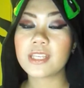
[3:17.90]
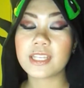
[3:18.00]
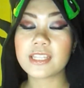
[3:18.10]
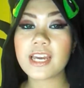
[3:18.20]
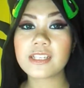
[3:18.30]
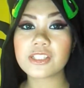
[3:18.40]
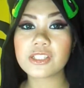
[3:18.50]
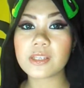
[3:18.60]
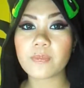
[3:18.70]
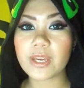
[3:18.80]
And that is
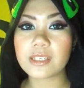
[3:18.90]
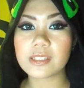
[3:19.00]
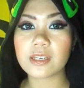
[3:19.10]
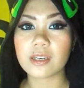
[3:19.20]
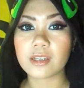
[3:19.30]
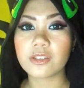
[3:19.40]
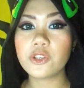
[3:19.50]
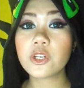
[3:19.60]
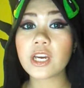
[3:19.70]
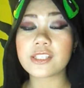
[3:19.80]
just amazing.
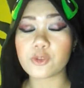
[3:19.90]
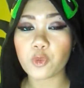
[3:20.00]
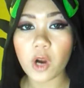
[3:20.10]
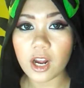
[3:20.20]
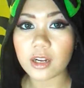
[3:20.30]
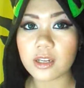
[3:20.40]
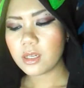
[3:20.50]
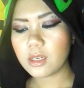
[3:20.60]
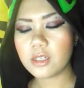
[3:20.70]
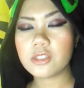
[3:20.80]
You guys rock.
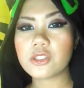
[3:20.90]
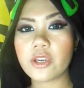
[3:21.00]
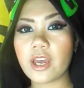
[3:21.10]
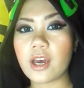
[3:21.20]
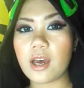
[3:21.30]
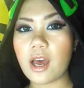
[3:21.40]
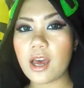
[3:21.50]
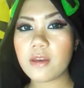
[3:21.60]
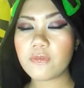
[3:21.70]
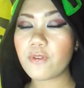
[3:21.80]
So yeah,
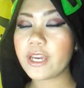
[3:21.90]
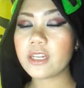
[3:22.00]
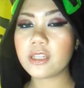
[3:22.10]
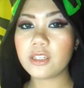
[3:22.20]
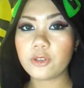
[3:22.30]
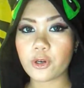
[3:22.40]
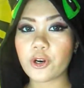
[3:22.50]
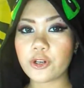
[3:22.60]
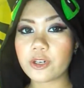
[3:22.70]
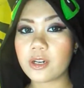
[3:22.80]
I finally
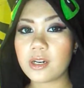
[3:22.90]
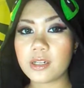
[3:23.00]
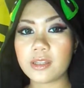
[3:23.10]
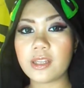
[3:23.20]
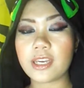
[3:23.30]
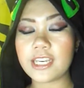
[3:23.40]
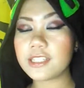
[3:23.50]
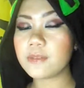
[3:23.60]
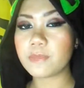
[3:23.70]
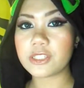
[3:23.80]
learned the
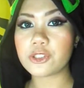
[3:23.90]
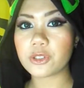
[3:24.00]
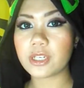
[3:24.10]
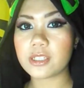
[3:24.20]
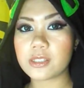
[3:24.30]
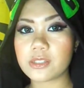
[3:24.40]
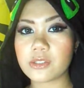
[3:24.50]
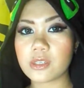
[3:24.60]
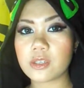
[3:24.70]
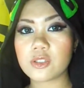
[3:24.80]
hidden mysteries
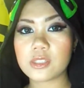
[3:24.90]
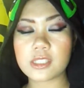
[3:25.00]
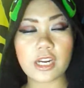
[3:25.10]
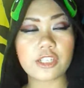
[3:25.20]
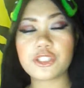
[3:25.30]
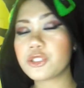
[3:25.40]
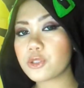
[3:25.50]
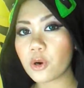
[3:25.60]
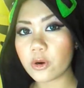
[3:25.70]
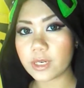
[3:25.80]
slash
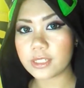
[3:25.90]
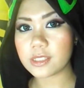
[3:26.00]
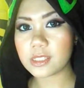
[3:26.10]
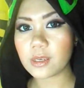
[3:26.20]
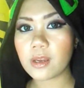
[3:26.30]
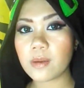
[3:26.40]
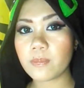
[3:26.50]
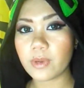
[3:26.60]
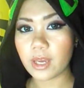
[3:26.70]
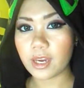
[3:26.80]
stories
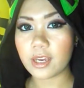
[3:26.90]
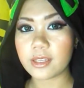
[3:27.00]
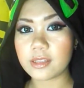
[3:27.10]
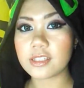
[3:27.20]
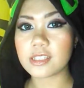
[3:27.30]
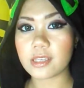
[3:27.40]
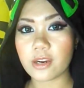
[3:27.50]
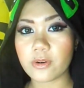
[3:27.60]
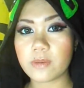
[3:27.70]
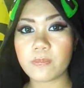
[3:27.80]
behind the
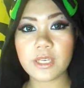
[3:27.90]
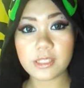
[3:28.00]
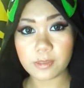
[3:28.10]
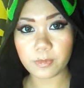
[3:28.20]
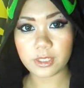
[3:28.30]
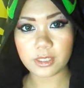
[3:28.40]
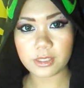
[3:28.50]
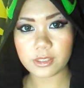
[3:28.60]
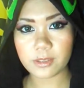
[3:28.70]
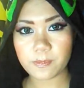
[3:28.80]
scary pizza place.
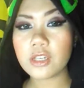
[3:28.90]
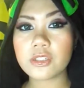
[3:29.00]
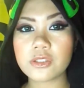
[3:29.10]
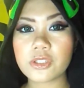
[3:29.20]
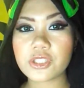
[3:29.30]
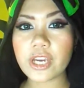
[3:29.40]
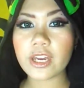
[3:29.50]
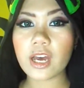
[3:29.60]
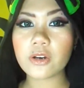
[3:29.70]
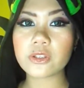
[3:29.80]
To
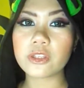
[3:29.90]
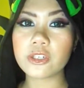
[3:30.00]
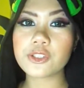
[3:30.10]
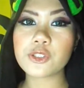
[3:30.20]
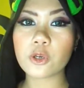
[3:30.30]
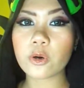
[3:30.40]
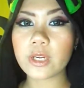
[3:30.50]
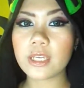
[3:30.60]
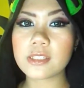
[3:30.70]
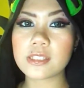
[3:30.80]
check out their
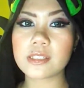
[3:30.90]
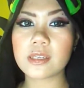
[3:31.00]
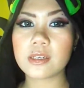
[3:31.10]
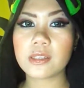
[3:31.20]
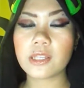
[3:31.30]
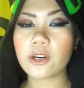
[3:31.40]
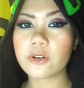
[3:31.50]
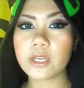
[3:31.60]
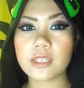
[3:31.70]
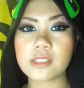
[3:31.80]
stories,
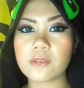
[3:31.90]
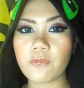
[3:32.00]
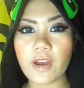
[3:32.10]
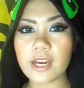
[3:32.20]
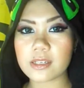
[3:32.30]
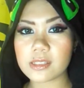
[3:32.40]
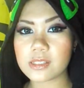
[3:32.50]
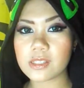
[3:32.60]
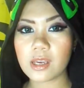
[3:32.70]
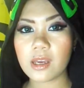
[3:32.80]
theories,
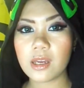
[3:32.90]
facts,